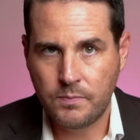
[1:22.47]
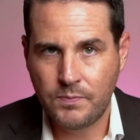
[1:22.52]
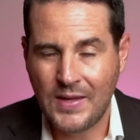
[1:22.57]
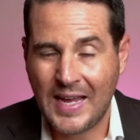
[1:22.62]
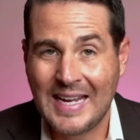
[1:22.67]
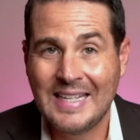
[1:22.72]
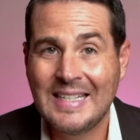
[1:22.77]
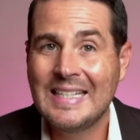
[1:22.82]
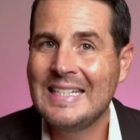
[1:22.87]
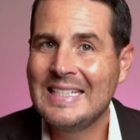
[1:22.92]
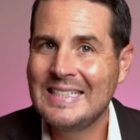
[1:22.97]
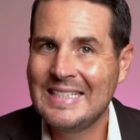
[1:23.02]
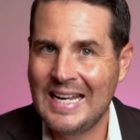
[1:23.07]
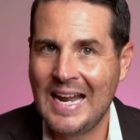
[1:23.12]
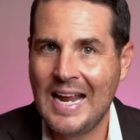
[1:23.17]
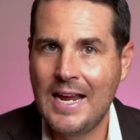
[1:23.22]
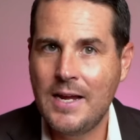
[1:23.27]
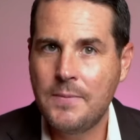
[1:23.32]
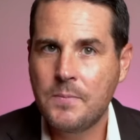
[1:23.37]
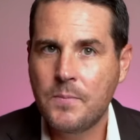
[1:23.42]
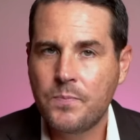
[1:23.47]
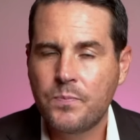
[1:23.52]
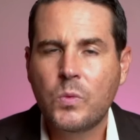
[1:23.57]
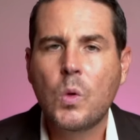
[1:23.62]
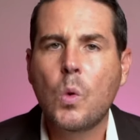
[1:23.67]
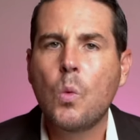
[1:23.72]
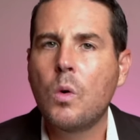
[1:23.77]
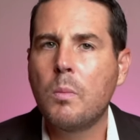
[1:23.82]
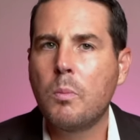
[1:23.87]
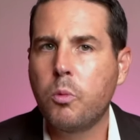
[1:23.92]
And today,
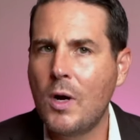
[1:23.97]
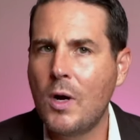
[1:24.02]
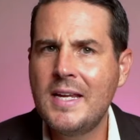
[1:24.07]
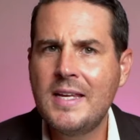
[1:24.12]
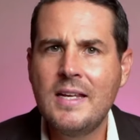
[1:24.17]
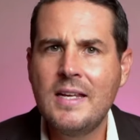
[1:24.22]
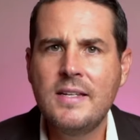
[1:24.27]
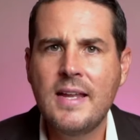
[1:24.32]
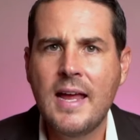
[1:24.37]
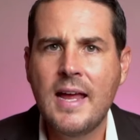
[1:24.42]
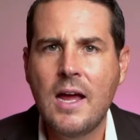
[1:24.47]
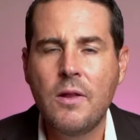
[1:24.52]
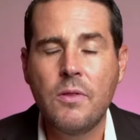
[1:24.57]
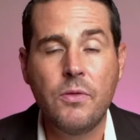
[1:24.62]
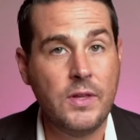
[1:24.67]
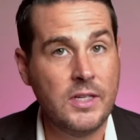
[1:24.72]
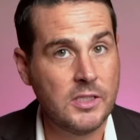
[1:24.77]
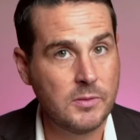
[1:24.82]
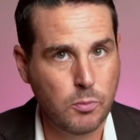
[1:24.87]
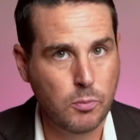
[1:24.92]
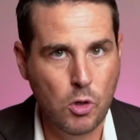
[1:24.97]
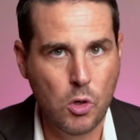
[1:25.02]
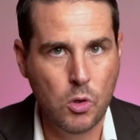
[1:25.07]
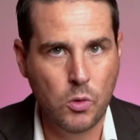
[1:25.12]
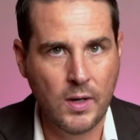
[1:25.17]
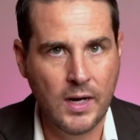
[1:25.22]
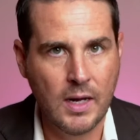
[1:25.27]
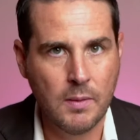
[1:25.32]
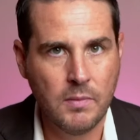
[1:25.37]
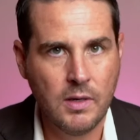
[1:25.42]
we're breaking down this
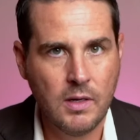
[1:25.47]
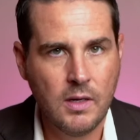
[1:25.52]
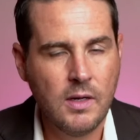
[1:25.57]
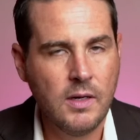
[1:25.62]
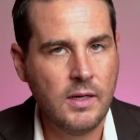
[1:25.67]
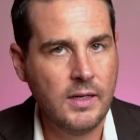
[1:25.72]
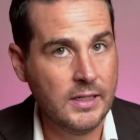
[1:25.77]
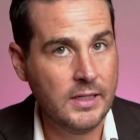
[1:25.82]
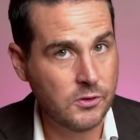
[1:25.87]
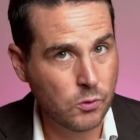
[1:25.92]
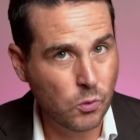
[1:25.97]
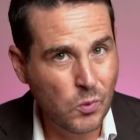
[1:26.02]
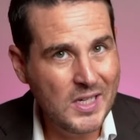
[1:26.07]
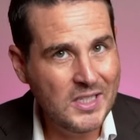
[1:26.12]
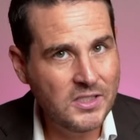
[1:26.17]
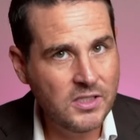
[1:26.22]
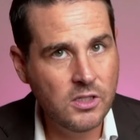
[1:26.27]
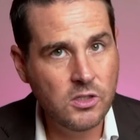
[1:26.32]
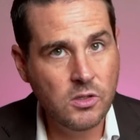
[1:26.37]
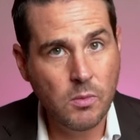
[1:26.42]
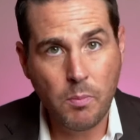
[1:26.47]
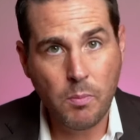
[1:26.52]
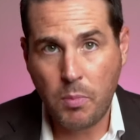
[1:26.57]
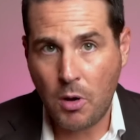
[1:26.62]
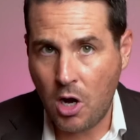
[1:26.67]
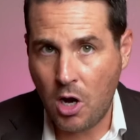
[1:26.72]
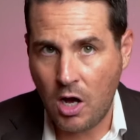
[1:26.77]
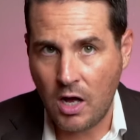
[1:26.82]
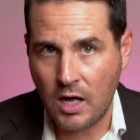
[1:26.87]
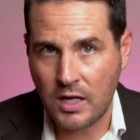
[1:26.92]
program, its recent
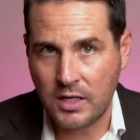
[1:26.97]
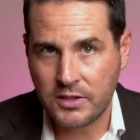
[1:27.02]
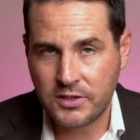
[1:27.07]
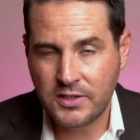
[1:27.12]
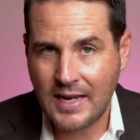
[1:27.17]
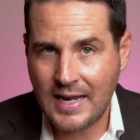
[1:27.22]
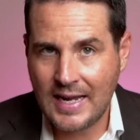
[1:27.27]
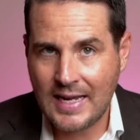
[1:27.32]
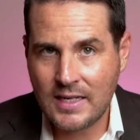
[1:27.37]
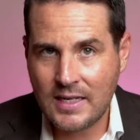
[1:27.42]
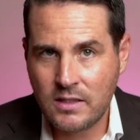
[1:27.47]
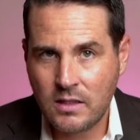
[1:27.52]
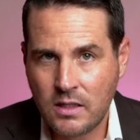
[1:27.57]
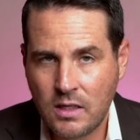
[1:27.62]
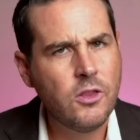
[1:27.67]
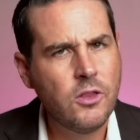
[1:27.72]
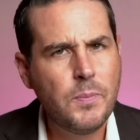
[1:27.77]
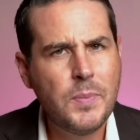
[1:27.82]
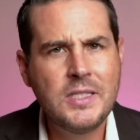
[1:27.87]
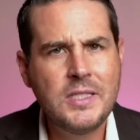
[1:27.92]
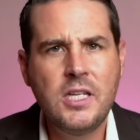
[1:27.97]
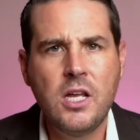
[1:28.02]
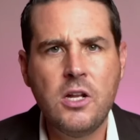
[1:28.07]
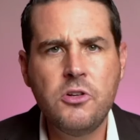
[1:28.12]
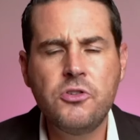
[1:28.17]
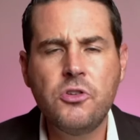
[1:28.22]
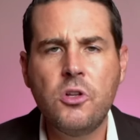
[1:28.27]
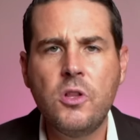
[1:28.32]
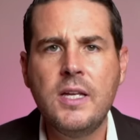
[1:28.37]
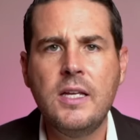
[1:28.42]
pause, and the
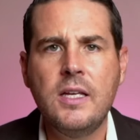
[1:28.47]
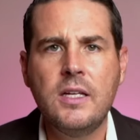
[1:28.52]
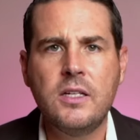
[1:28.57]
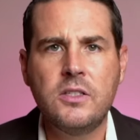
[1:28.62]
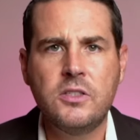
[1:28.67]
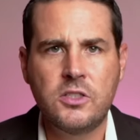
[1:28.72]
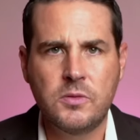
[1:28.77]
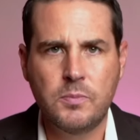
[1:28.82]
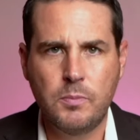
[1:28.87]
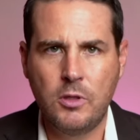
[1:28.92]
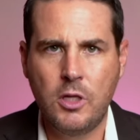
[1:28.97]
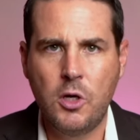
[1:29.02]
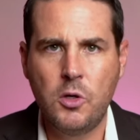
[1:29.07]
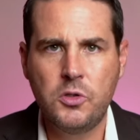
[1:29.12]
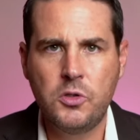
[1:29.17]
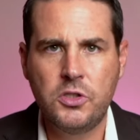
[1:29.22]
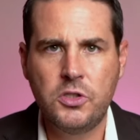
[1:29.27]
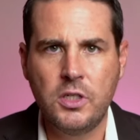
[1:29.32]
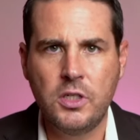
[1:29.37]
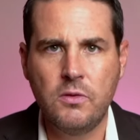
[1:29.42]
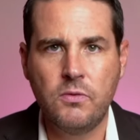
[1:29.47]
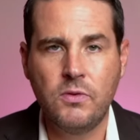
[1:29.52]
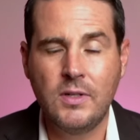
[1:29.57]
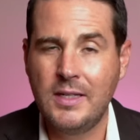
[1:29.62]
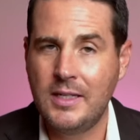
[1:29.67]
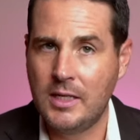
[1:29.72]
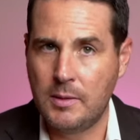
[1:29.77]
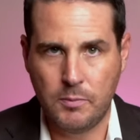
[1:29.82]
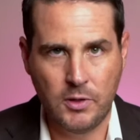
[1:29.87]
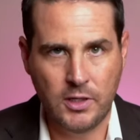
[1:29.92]
potentially explosive
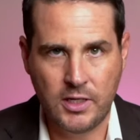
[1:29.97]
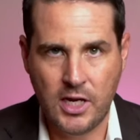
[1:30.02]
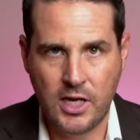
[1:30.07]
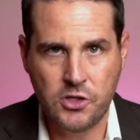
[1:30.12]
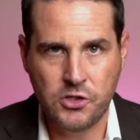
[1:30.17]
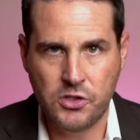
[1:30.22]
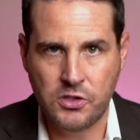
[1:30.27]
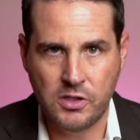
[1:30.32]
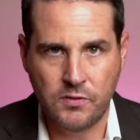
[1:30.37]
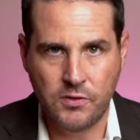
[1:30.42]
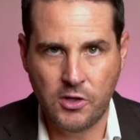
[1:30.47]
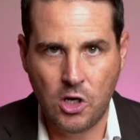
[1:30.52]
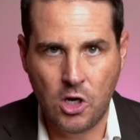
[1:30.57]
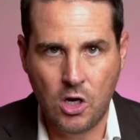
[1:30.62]
implications of it